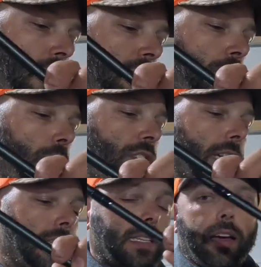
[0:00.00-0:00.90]
2
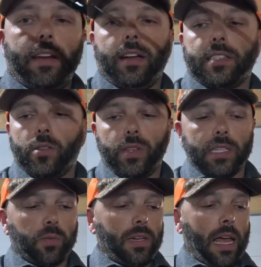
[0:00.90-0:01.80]
jigs tied on. So
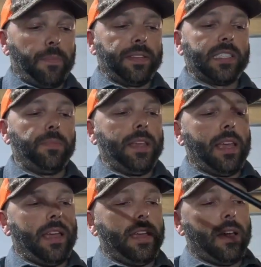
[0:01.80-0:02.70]
this one happens to
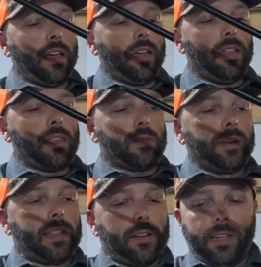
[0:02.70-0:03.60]
be a
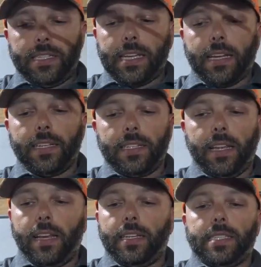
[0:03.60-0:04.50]
3/32
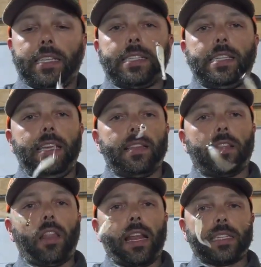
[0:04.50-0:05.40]
and a 16th. A
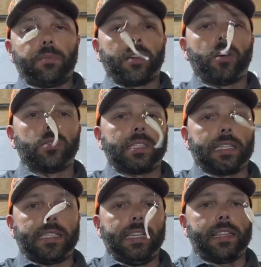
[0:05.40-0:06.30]
lot of times I'll go
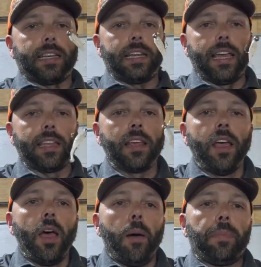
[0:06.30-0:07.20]
16th and an 8th.
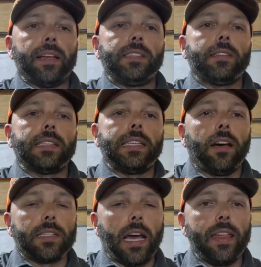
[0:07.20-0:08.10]
But as you can see,
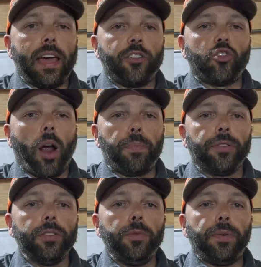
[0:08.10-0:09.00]
I'll tie that dropper
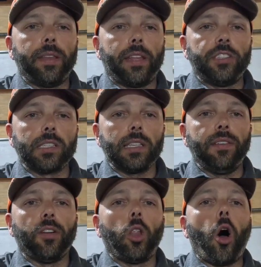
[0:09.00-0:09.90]
loop and then just
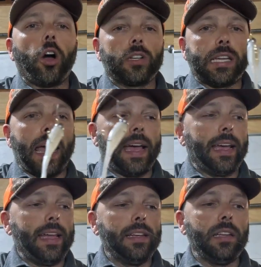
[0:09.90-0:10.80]
leave a long tag
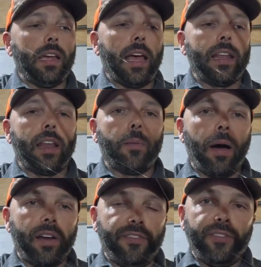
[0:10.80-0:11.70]
end. And then
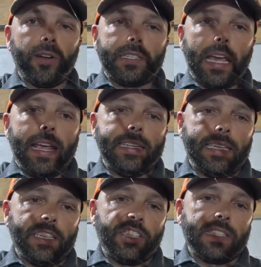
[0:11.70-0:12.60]
about a foot to
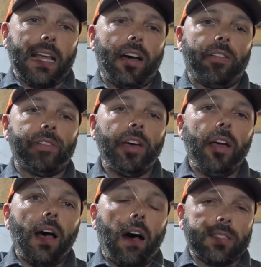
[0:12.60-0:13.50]
18 inches down,
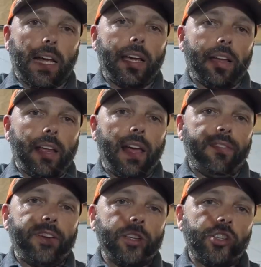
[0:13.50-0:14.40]
I'll tie on a
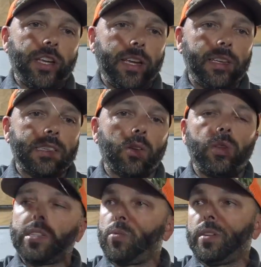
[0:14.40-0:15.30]
heavier jig. So
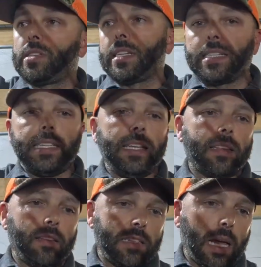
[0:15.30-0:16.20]
this one 16th
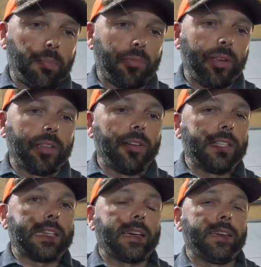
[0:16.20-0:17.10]
on the top,
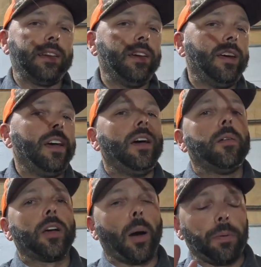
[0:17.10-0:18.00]
3/32.
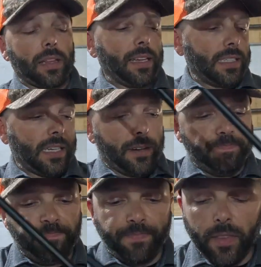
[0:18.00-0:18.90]
Couple things here.
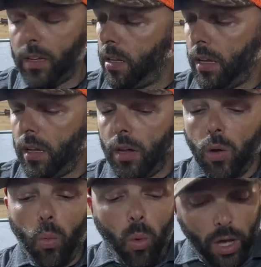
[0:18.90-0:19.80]

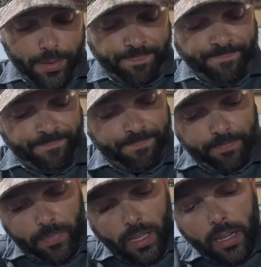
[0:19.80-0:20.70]
One,
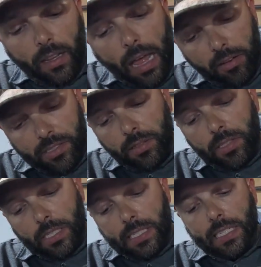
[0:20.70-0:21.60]
it allows you
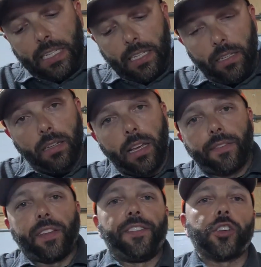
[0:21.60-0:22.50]
to see
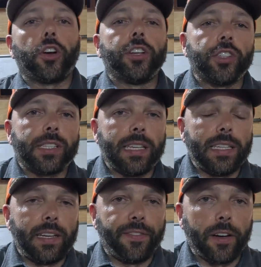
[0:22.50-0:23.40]
if the fish are interested
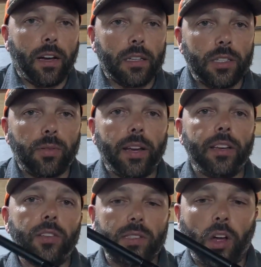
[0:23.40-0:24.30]
in different colors, right?
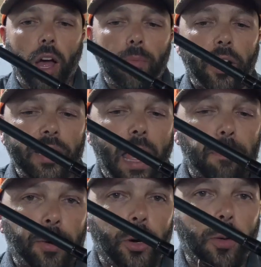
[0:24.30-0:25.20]
You saw I'm running
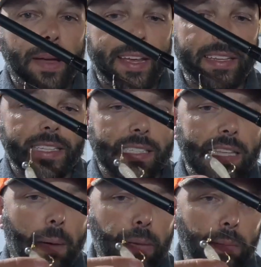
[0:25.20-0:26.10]
that pearl bait. This is
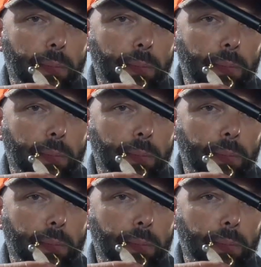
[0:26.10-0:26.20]
that baby